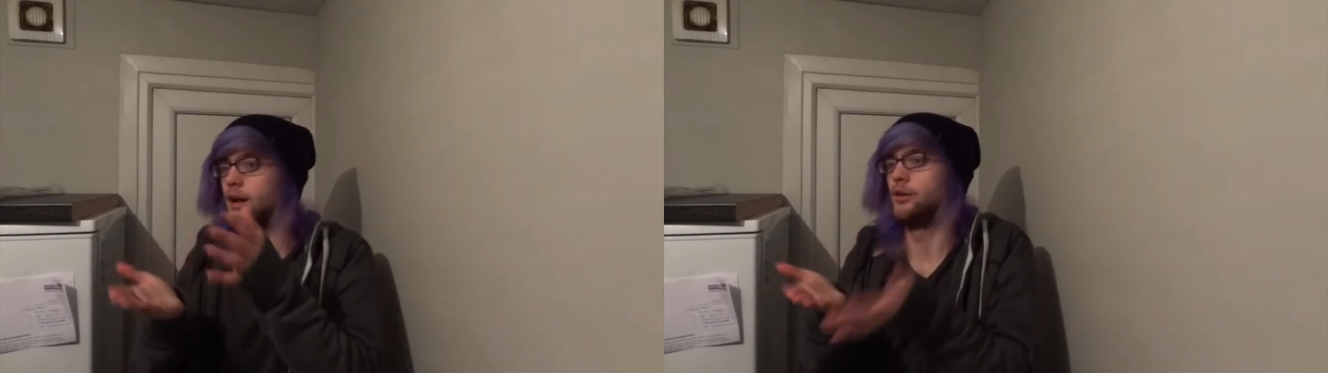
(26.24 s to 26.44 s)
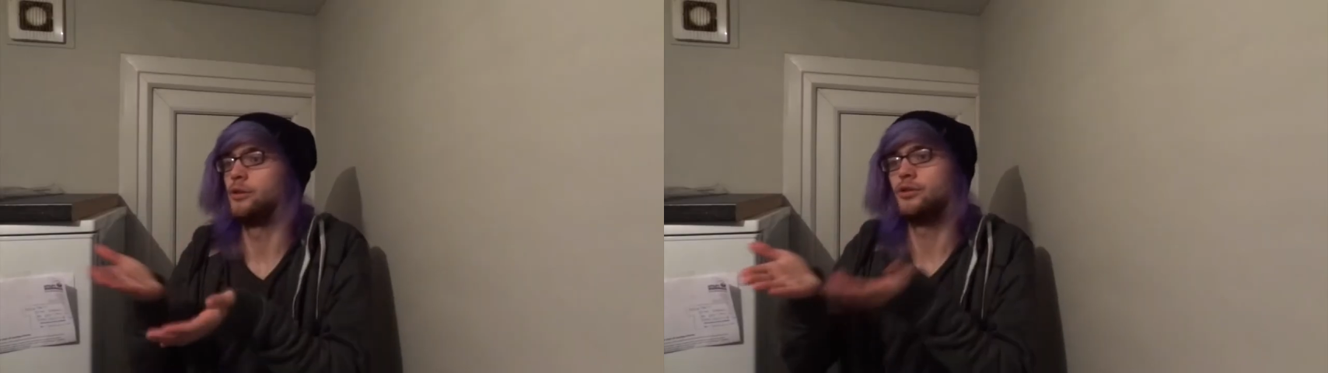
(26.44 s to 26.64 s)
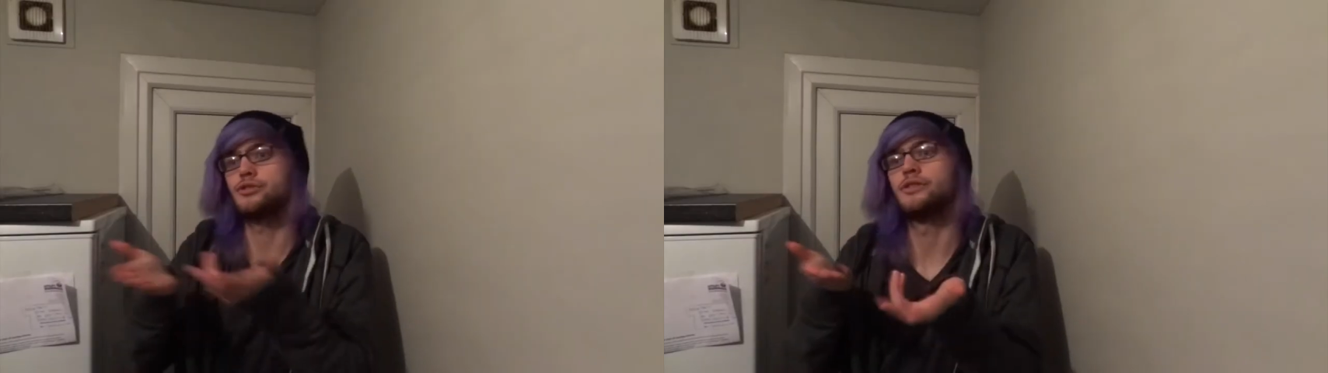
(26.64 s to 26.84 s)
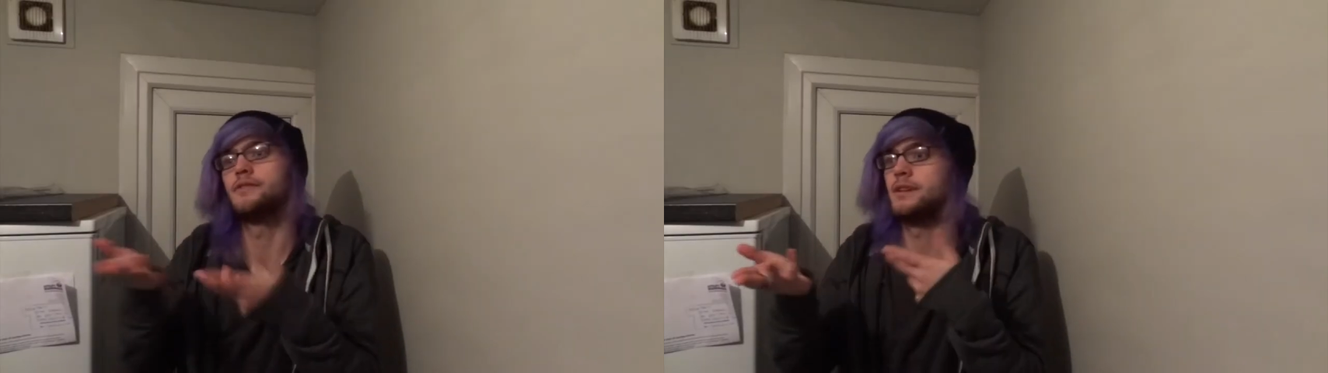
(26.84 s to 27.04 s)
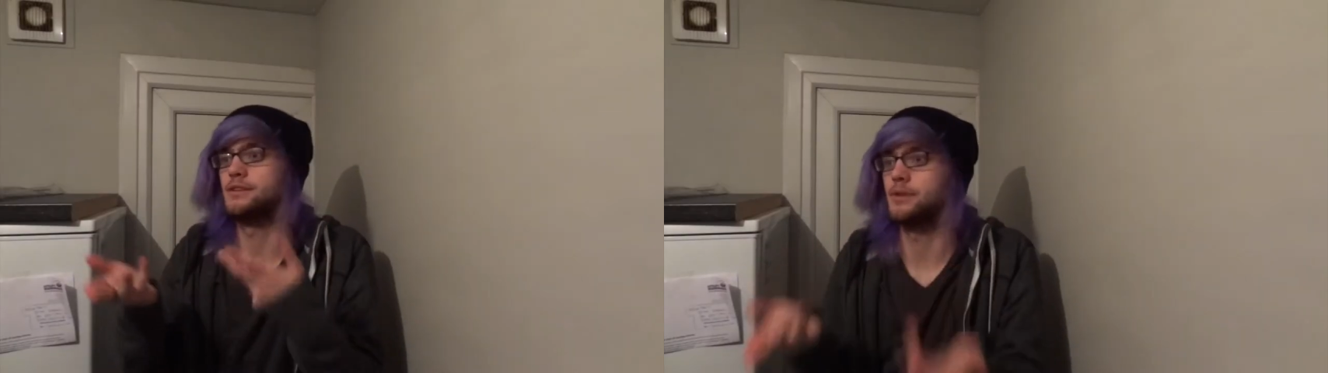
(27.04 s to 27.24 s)
I know you're not
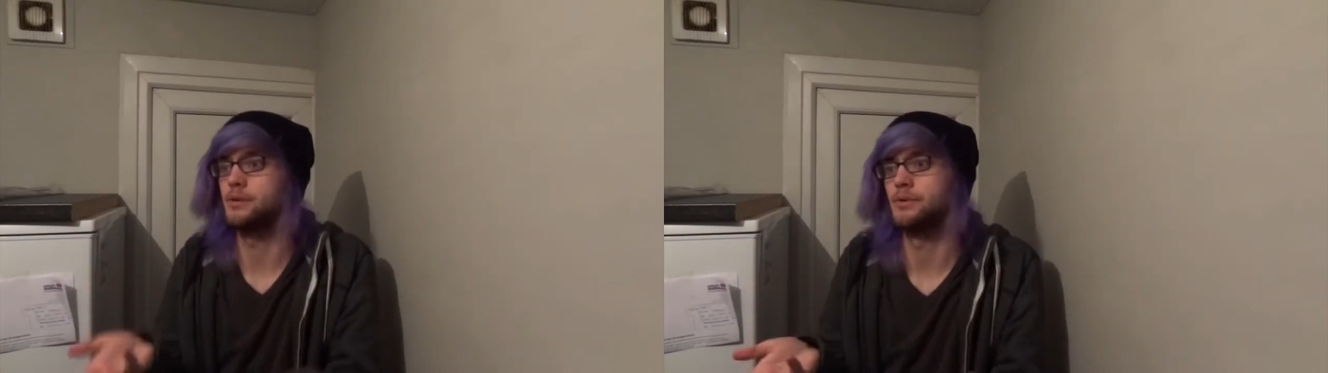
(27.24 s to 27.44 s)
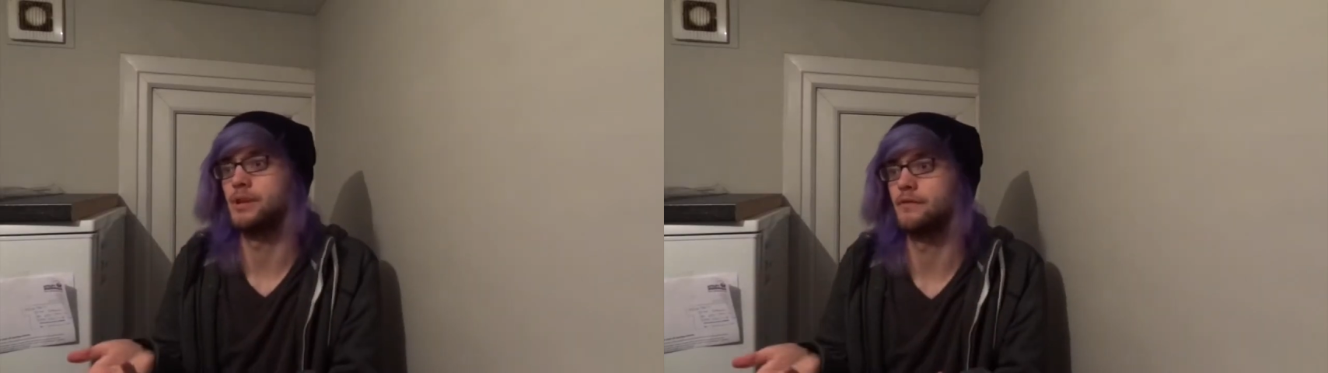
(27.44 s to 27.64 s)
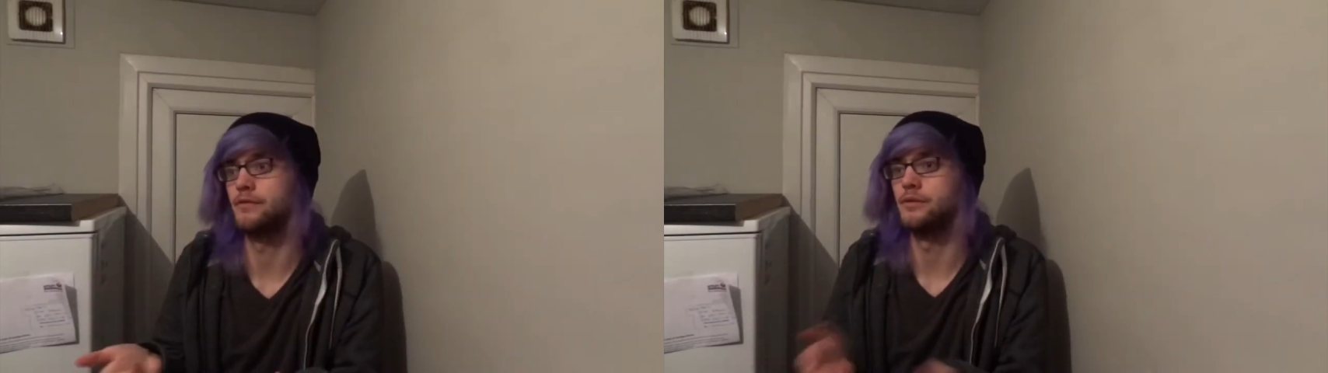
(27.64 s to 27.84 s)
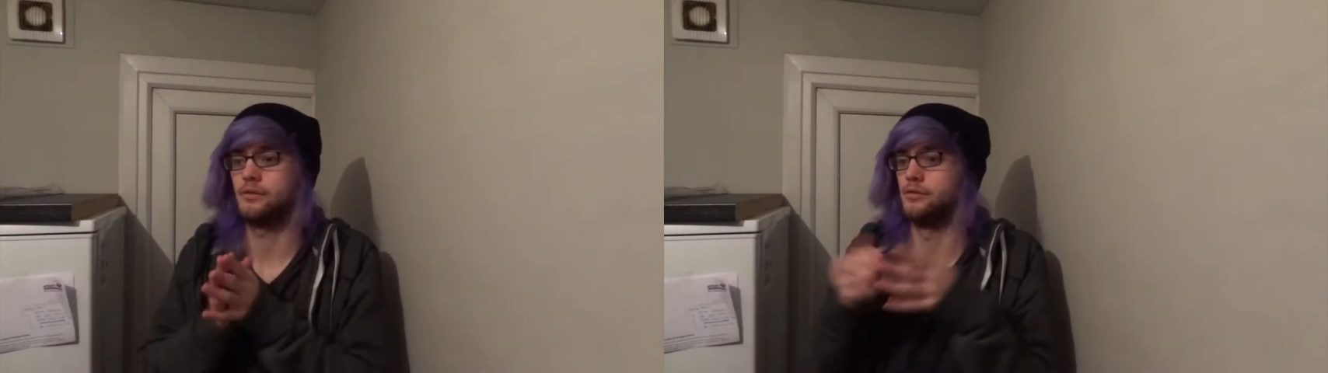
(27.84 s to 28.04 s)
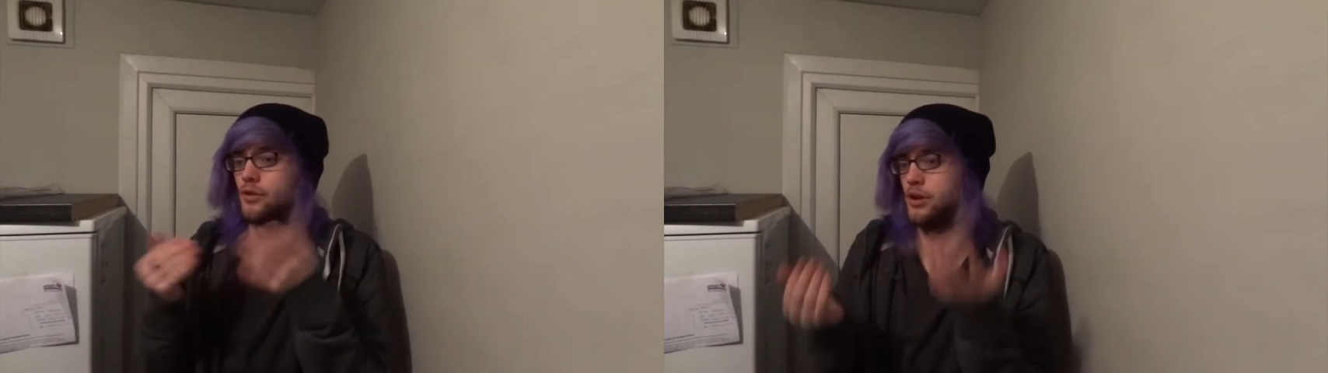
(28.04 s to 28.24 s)
serving it to anyone different
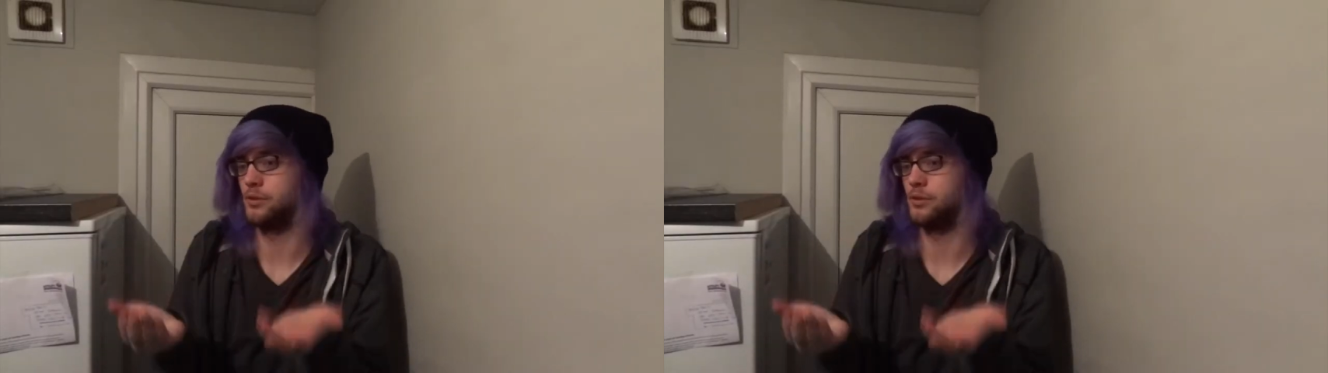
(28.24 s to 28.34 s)
and not